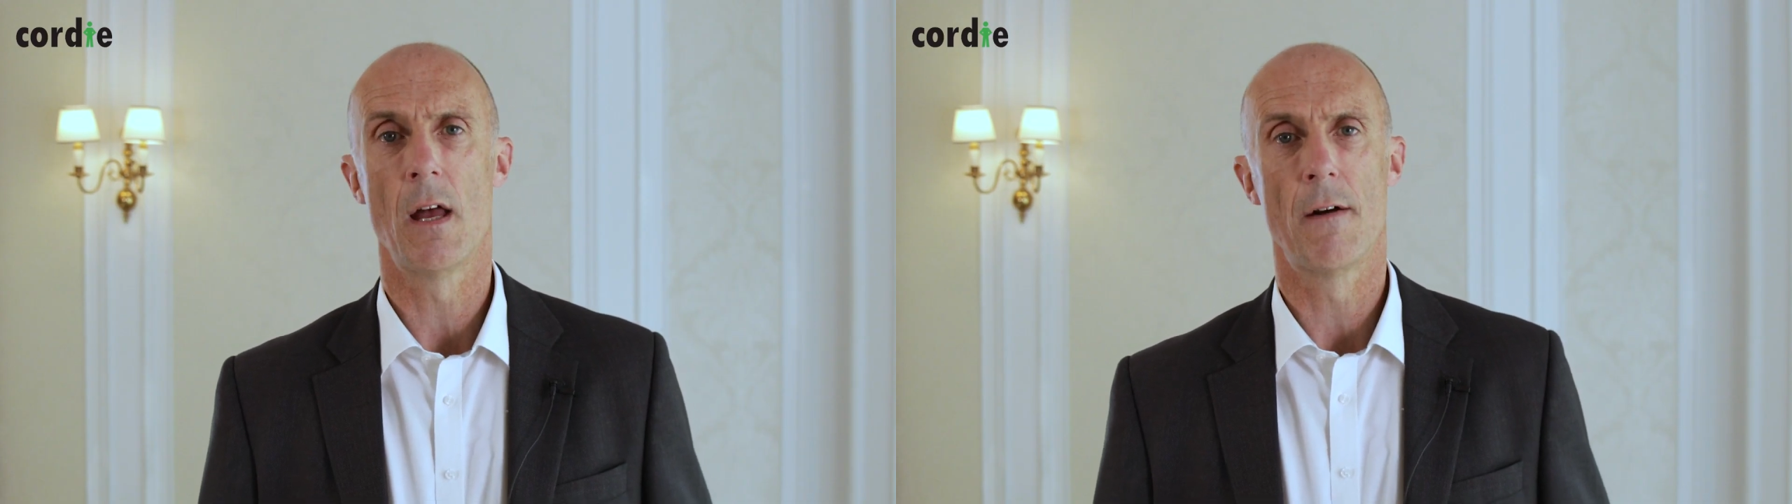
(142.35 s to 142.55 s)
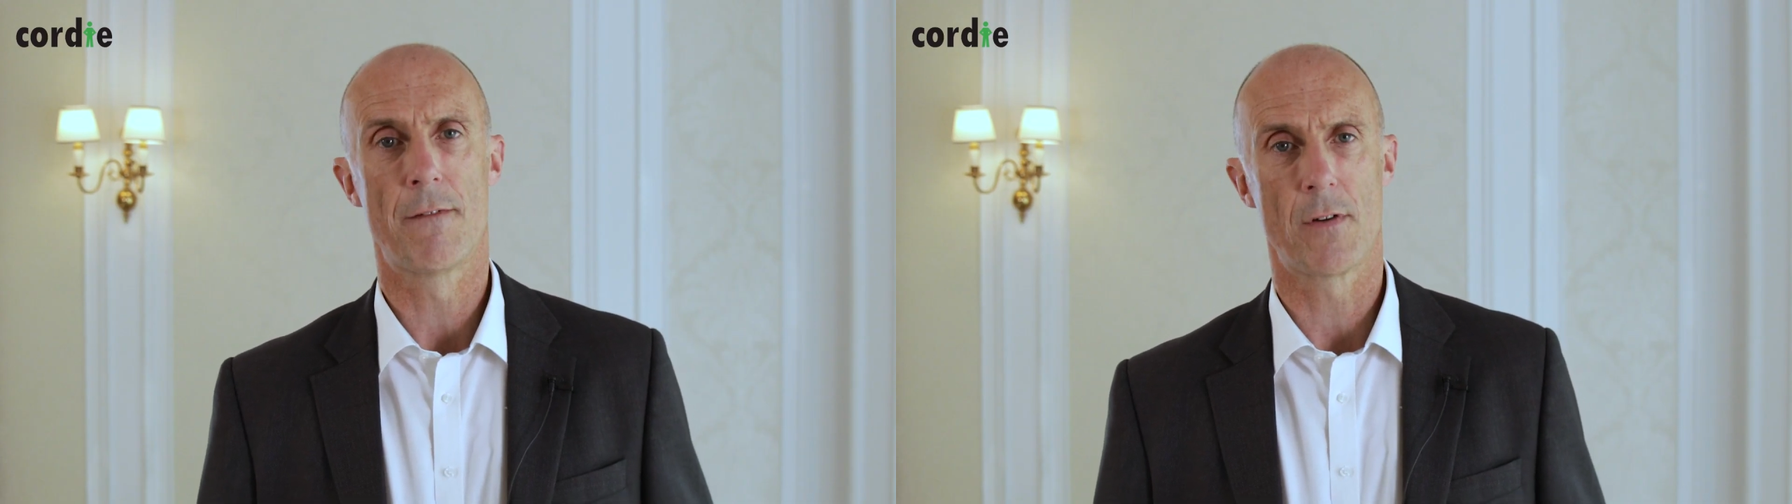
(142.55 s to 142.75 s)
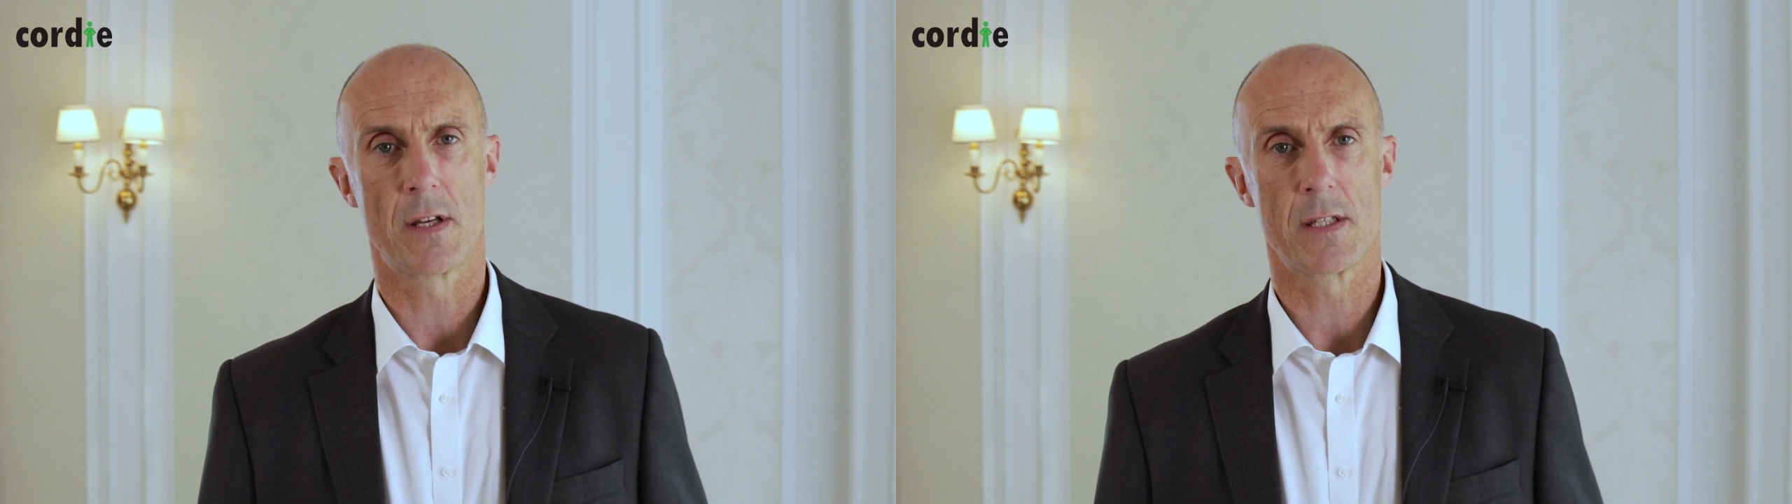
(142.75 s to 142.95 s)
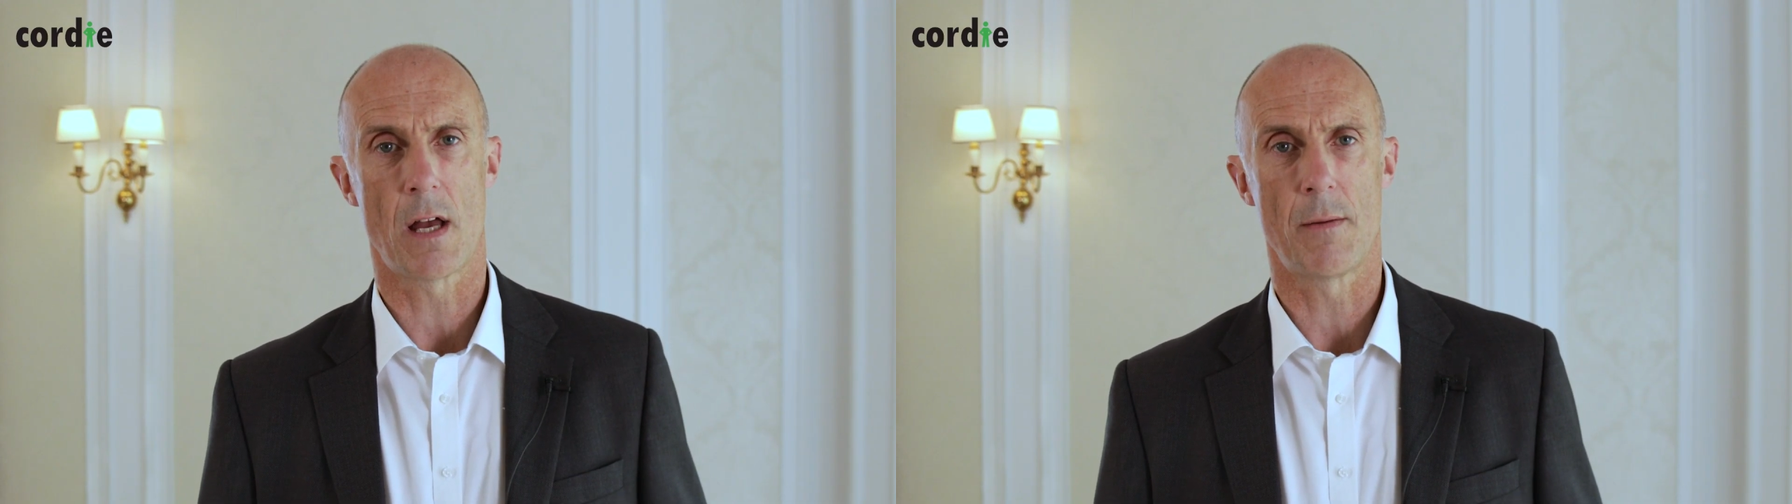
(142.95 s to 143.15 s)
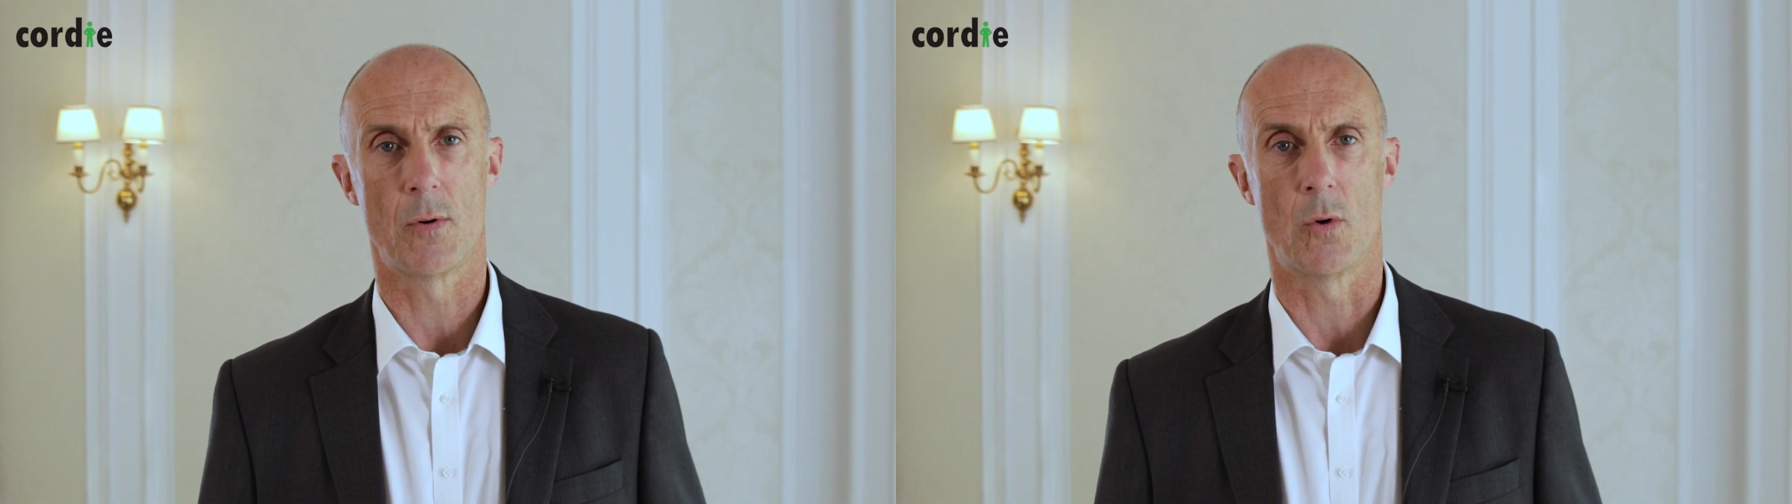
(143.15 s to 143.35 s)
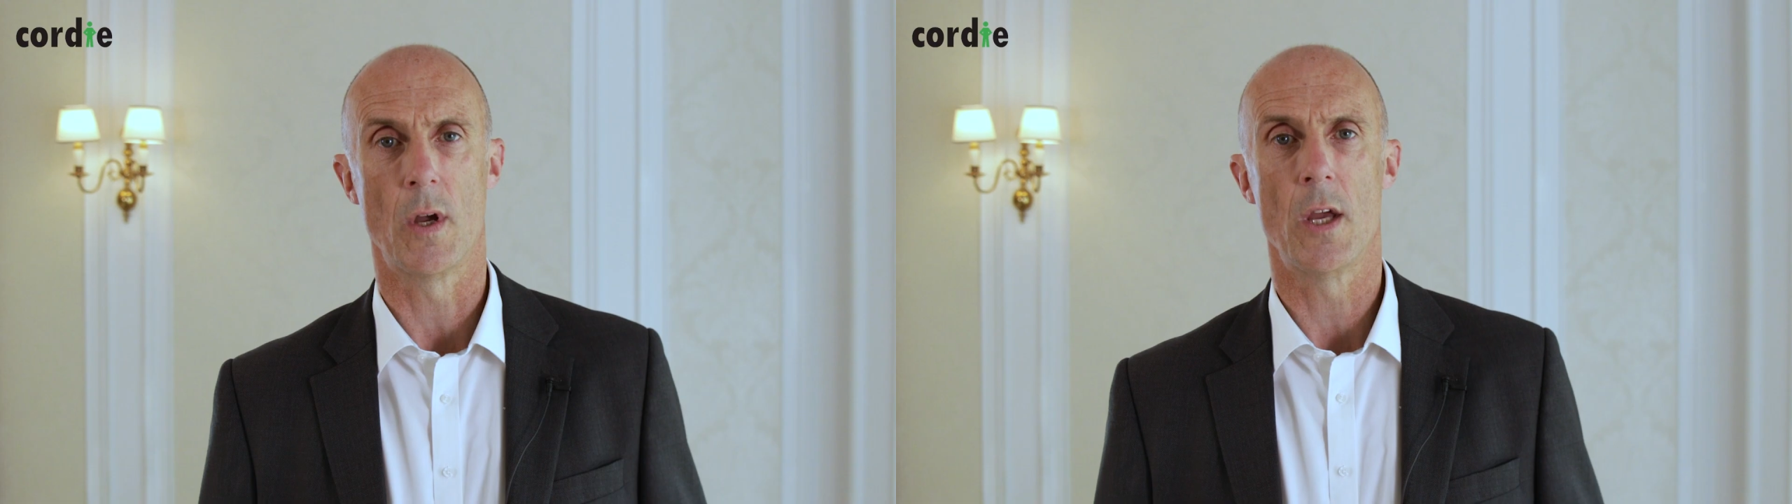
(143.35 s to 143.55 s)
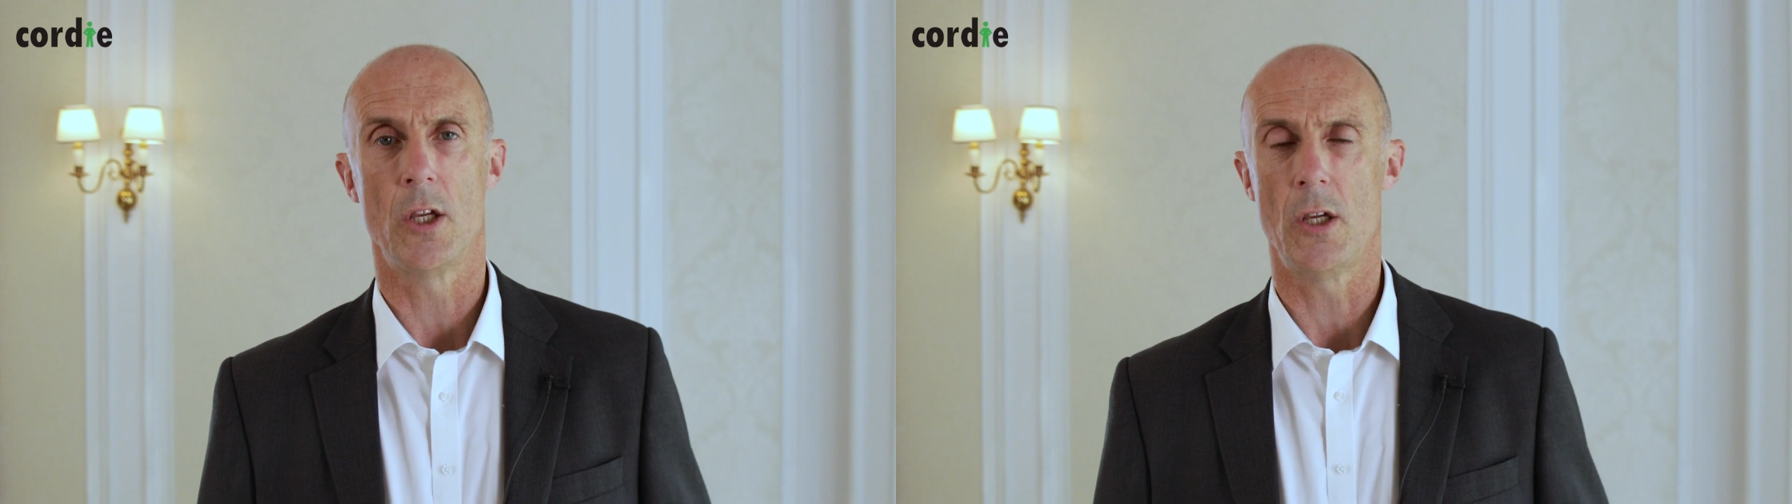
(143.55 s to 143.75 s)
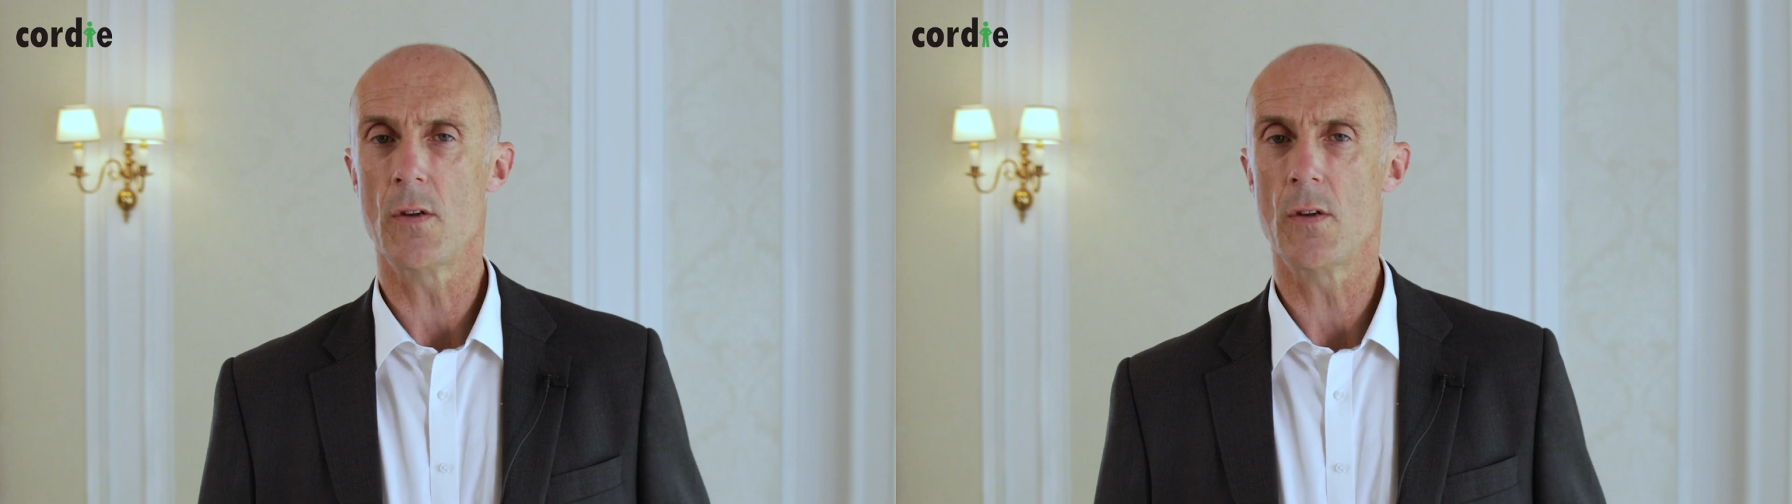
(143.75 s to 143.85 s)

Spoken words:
For example, you